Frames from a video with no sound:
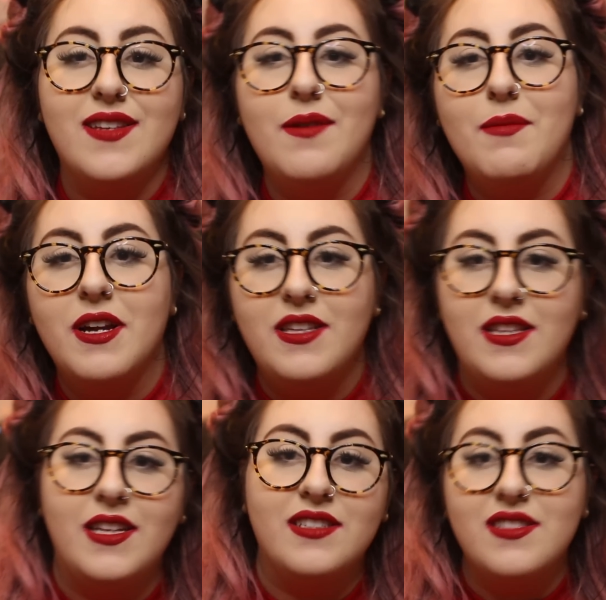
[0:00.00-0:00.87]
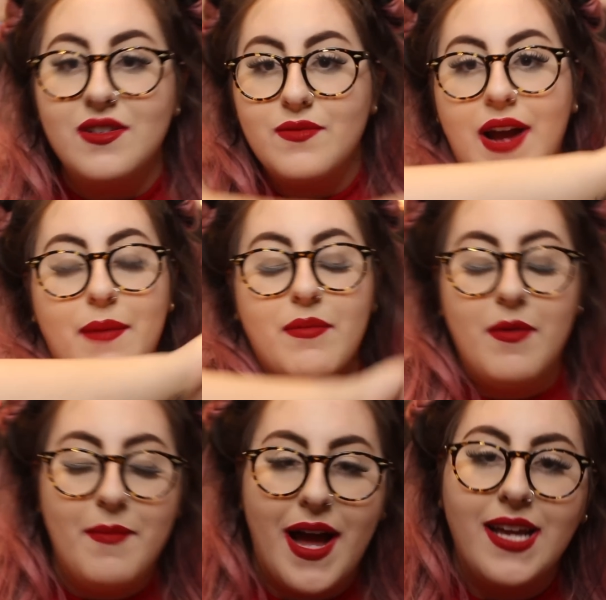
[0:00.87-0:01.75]
said, Marlene likes to wrap
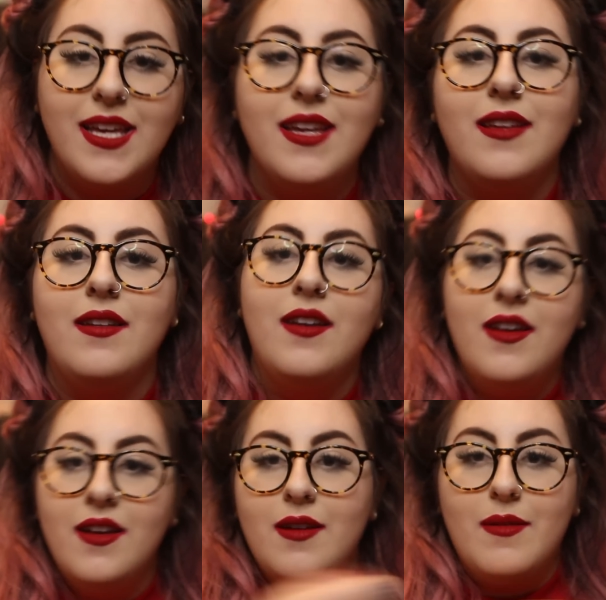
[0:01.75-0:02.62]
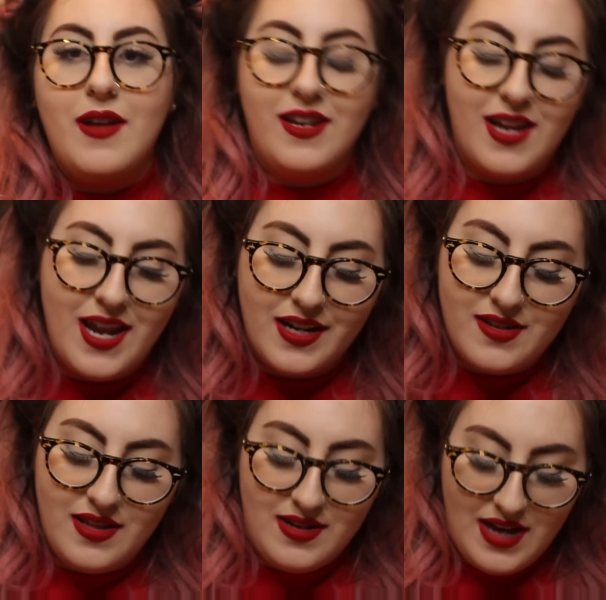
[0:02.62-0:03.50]
them back in and
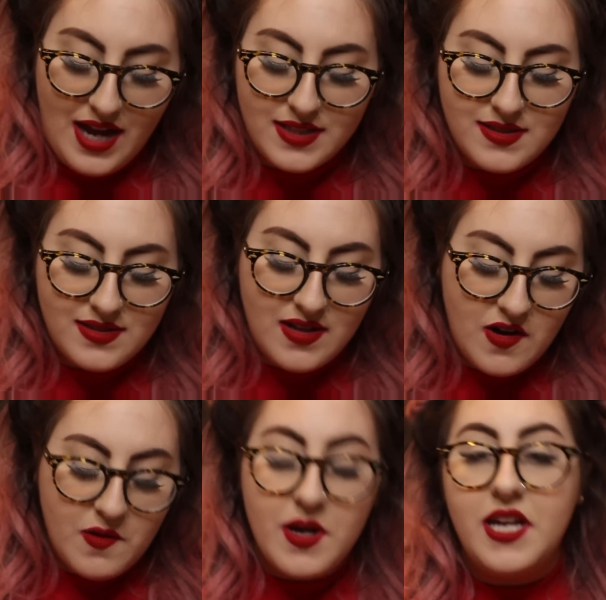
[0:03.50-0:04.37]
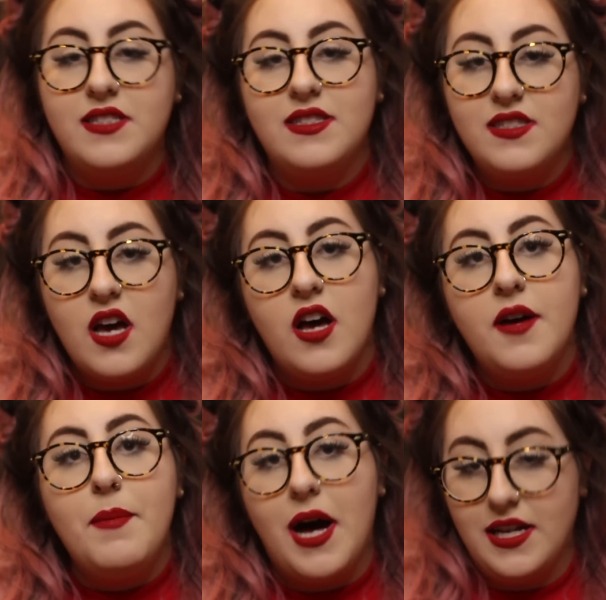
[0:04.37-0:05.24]
connect the dots. So it's
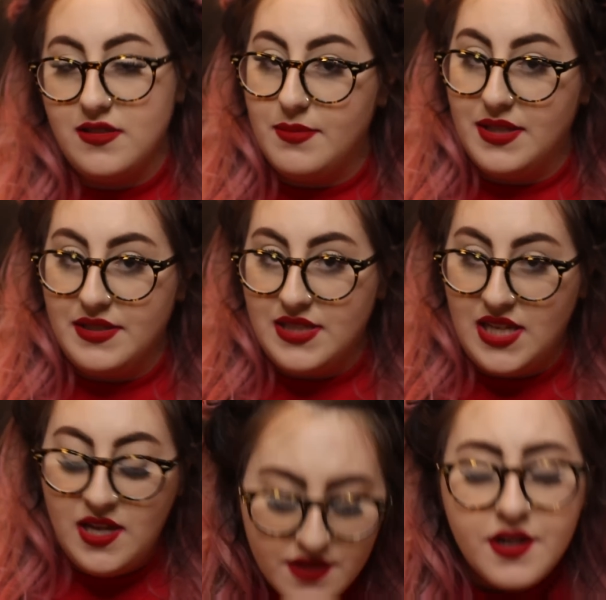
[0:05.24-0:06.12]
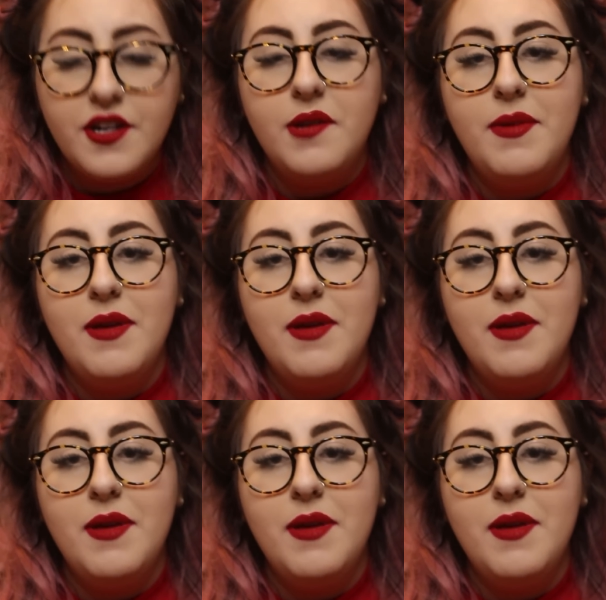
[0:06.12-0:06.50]
a possibility. Another could